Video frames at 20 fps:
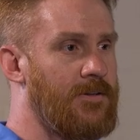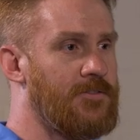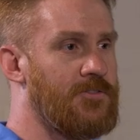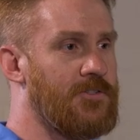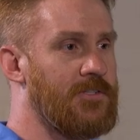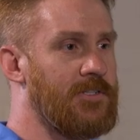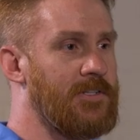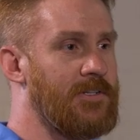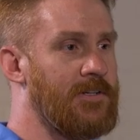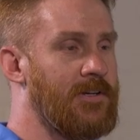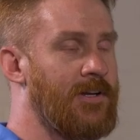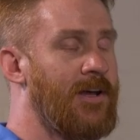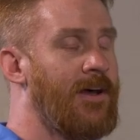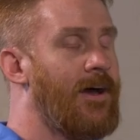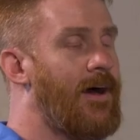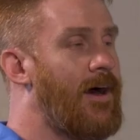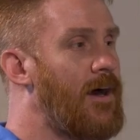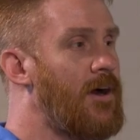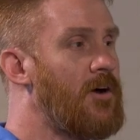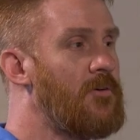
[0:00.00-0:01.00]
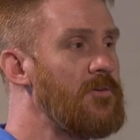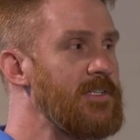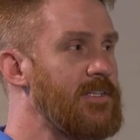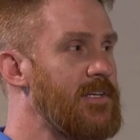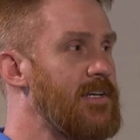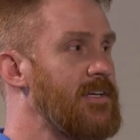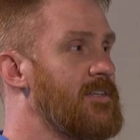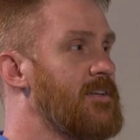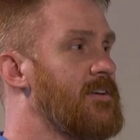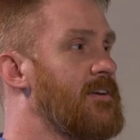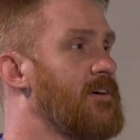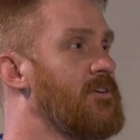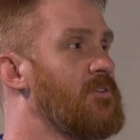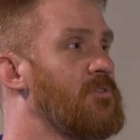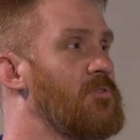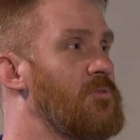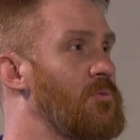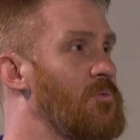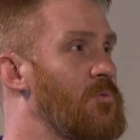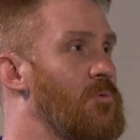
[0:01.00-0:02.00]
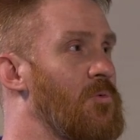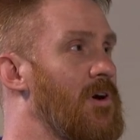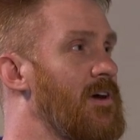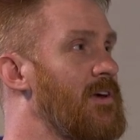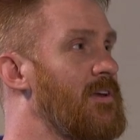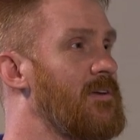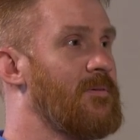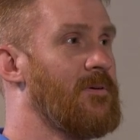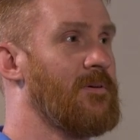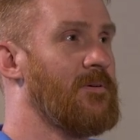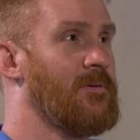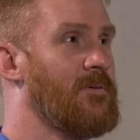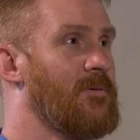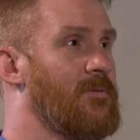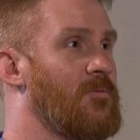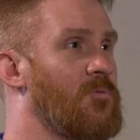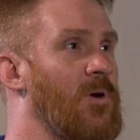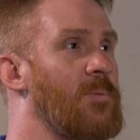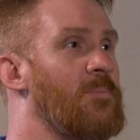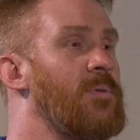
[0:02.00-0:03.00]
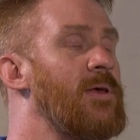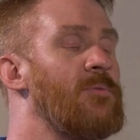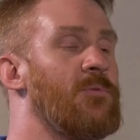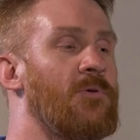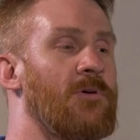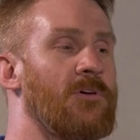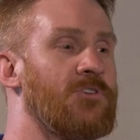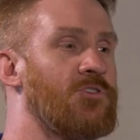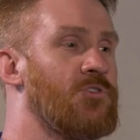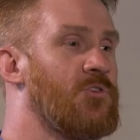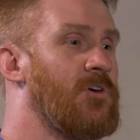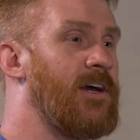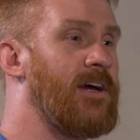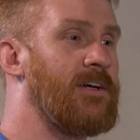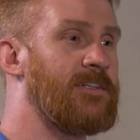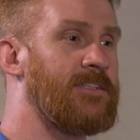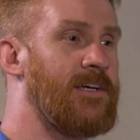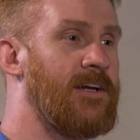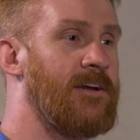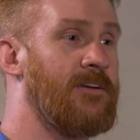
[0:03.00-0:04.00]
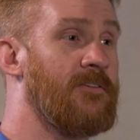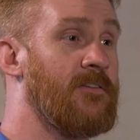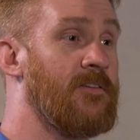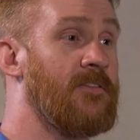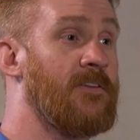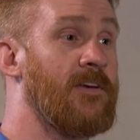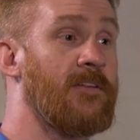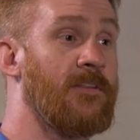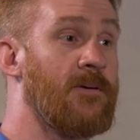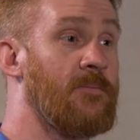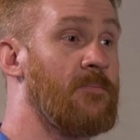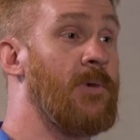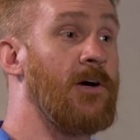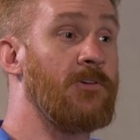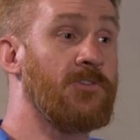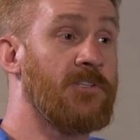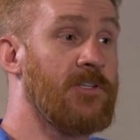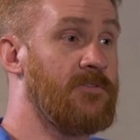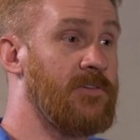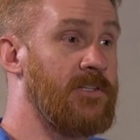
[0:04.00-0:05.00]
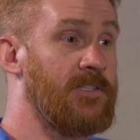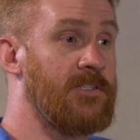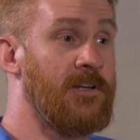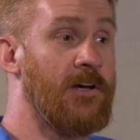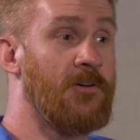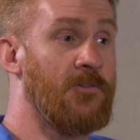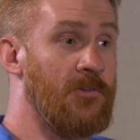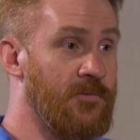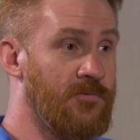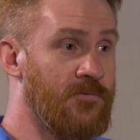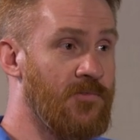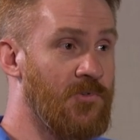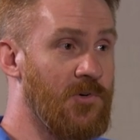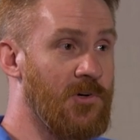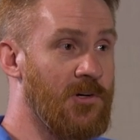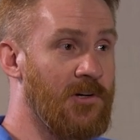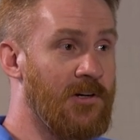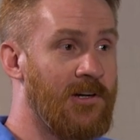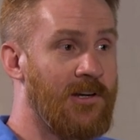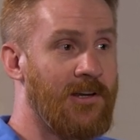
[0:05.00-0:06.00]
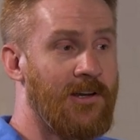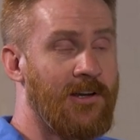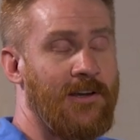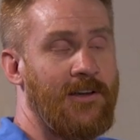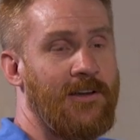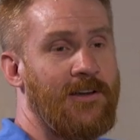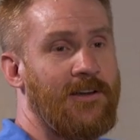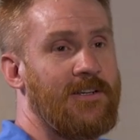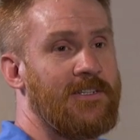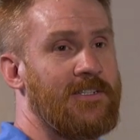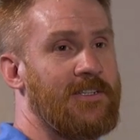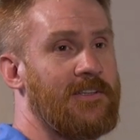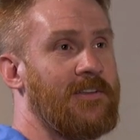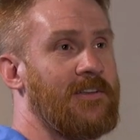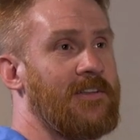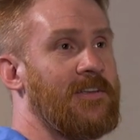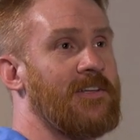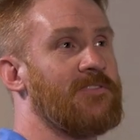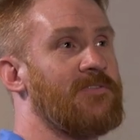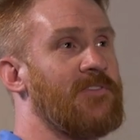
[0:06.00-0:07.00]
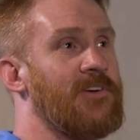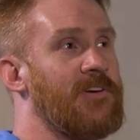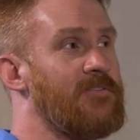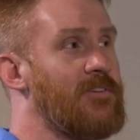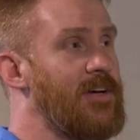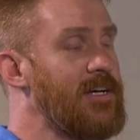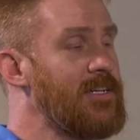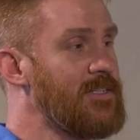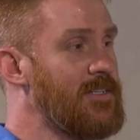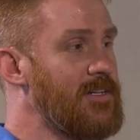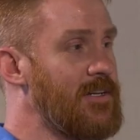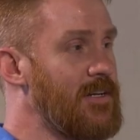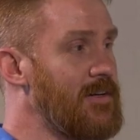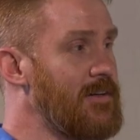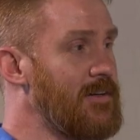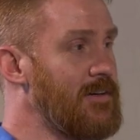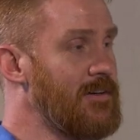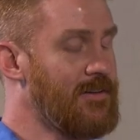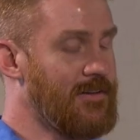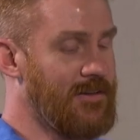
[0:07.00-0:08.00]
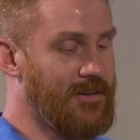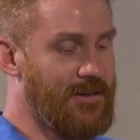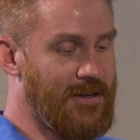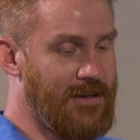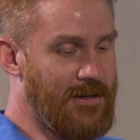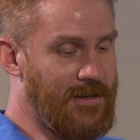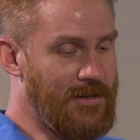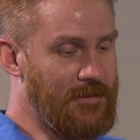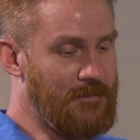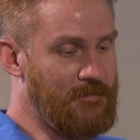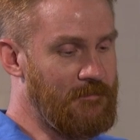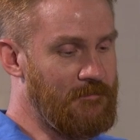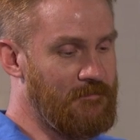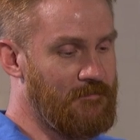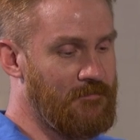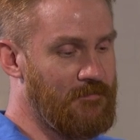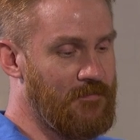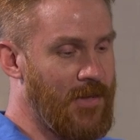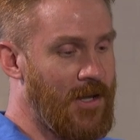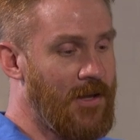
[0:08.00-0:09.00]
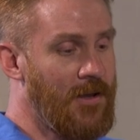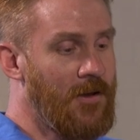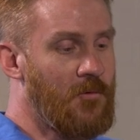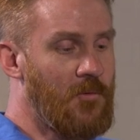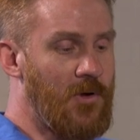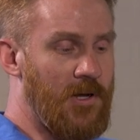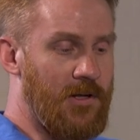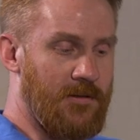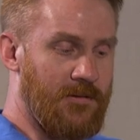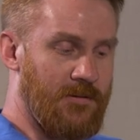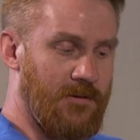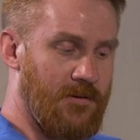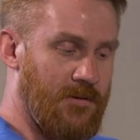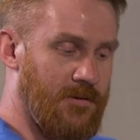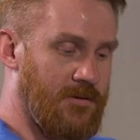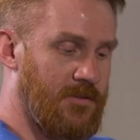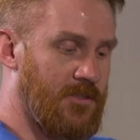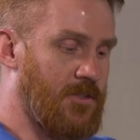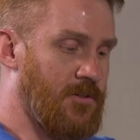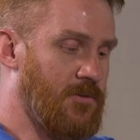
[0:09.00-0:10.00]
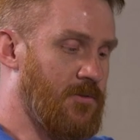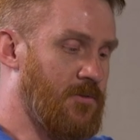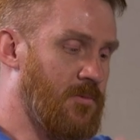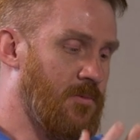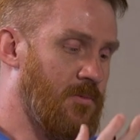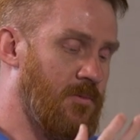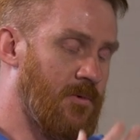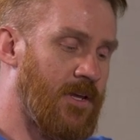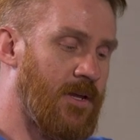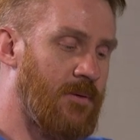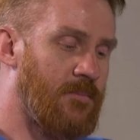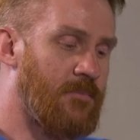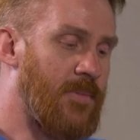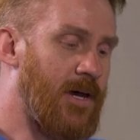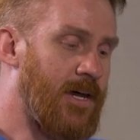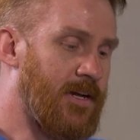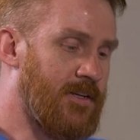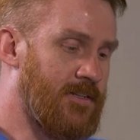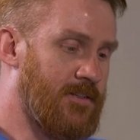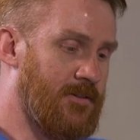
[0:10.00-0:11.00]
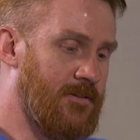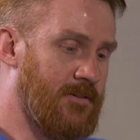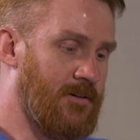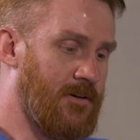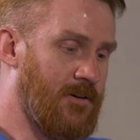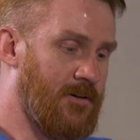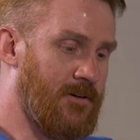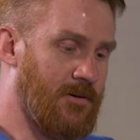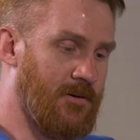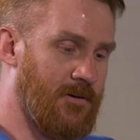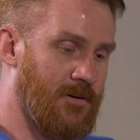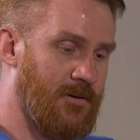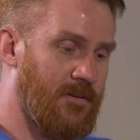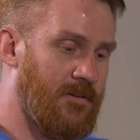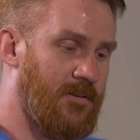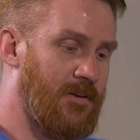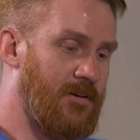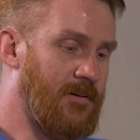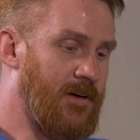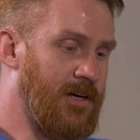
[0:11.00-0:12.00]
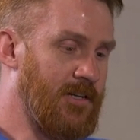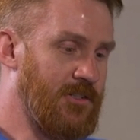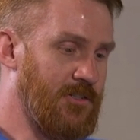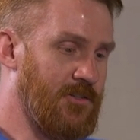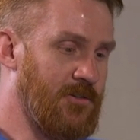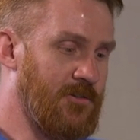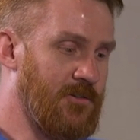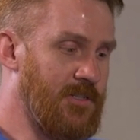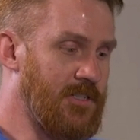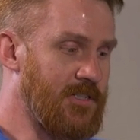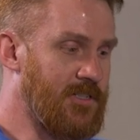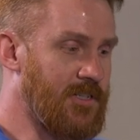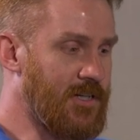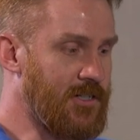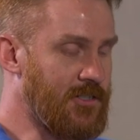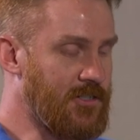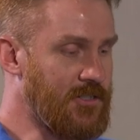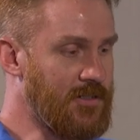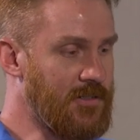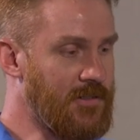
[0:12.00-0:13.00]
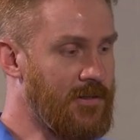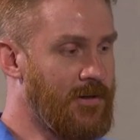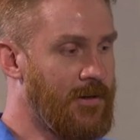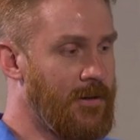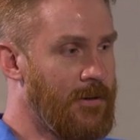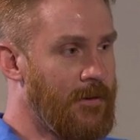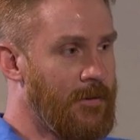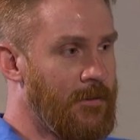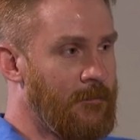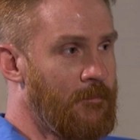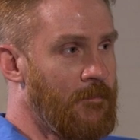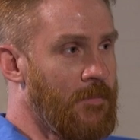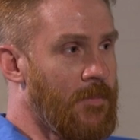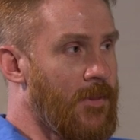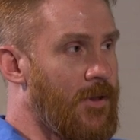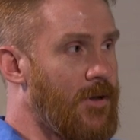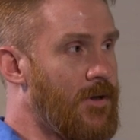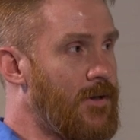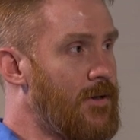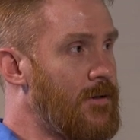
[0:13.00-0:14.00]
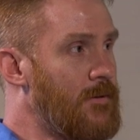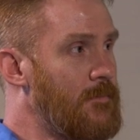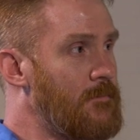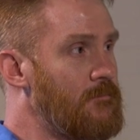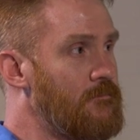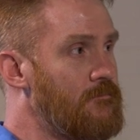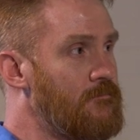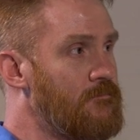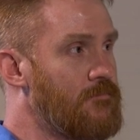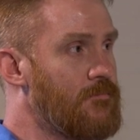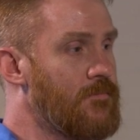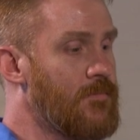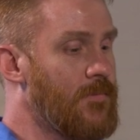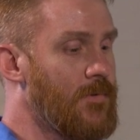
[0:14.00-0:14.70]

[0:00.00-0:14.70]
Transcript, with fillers: interesting. I always like to know what what people enjoy outside of the thing that most of us know them for, because I think that's very fascinating. Um, well, so getting back to our theological discussion, um,